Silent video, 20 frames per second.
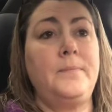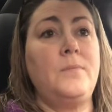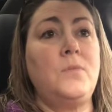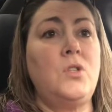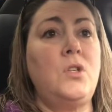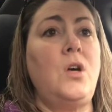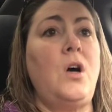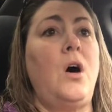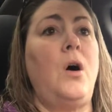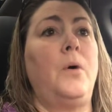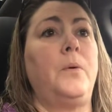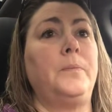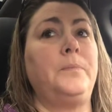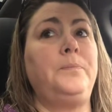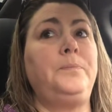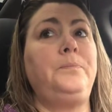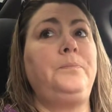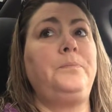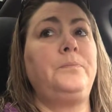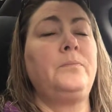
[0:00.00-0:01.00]
So
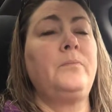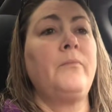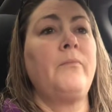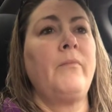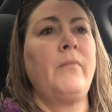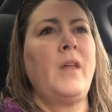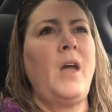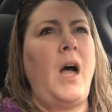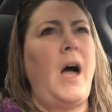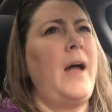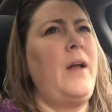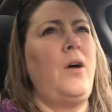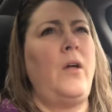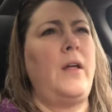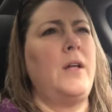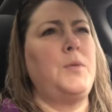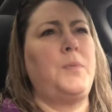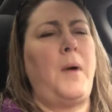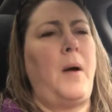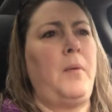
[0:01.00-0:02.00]
I know
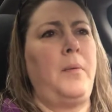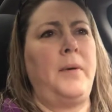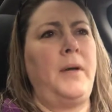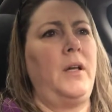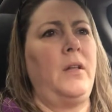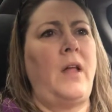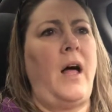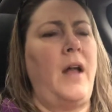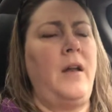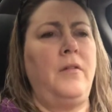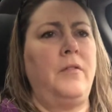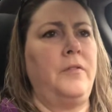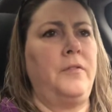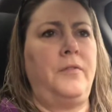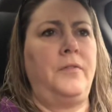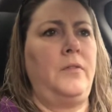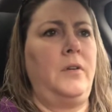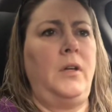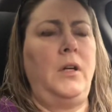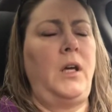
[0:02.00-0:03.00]
that's probably a lot of
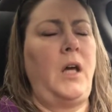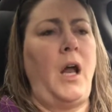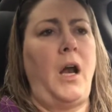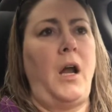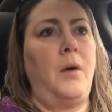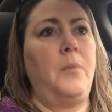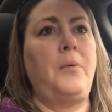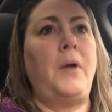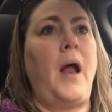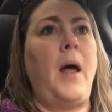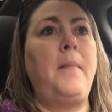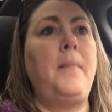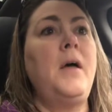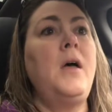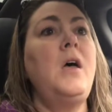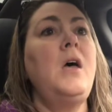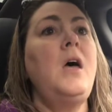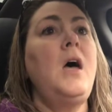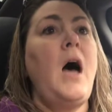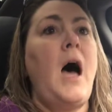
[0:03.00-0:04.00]
yada, but
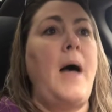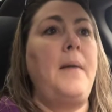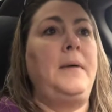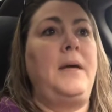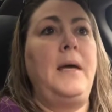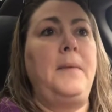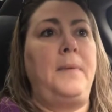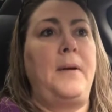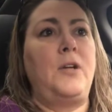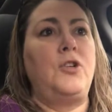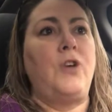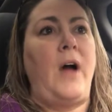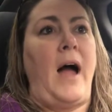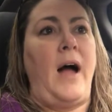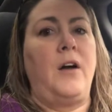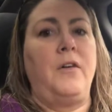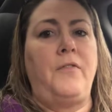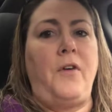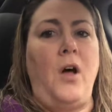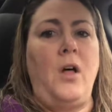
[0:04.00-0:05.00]
I'm keeping
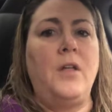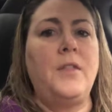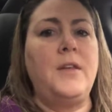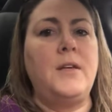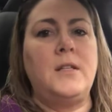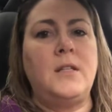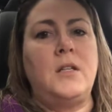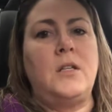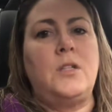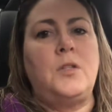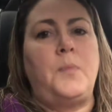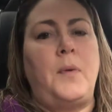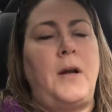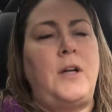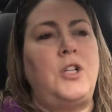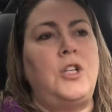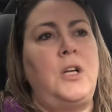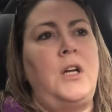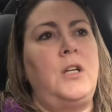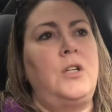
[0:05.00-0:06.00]
track of all of this in a
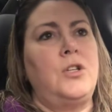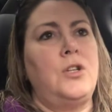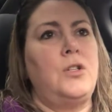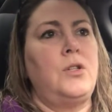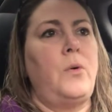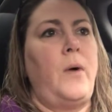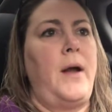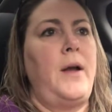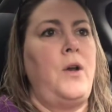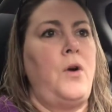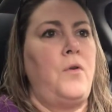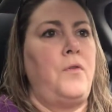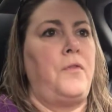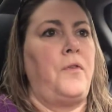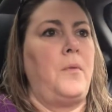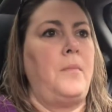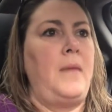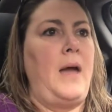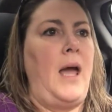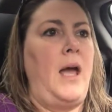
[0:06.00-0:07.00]
spreadsheet just so I know
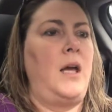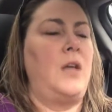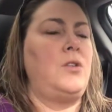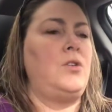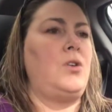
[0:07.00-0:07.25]
for me.